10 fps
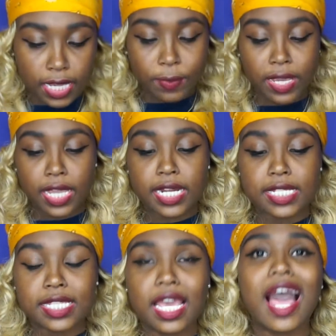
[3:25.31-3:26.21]
What can I
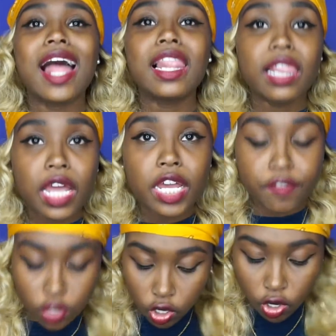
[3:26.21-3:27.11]
say? I love
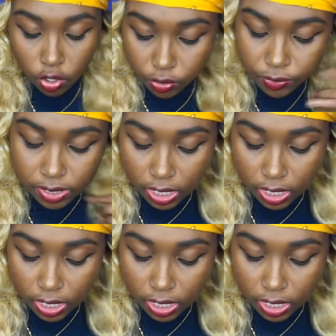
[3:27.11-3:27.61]
the curls.